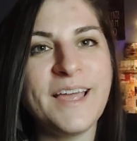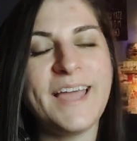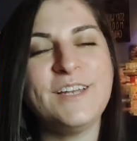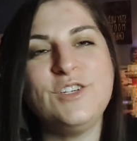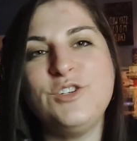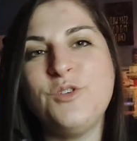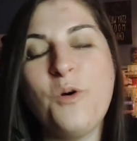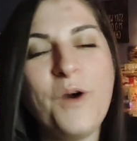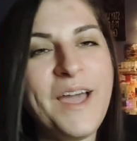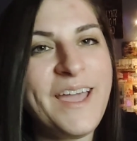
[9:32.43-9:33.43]
and
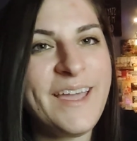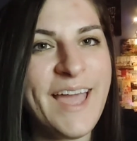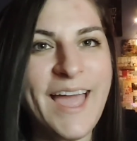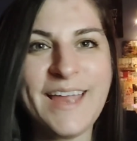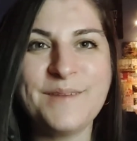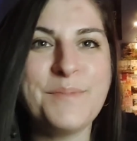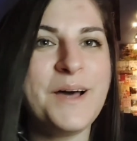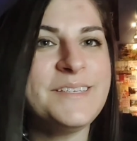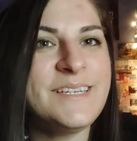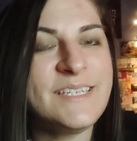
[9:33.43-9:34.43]
joy and
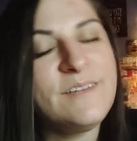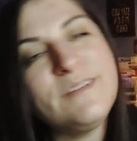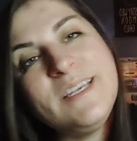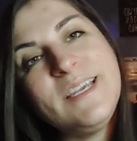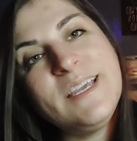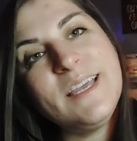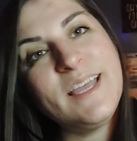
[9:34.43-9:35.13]
positivity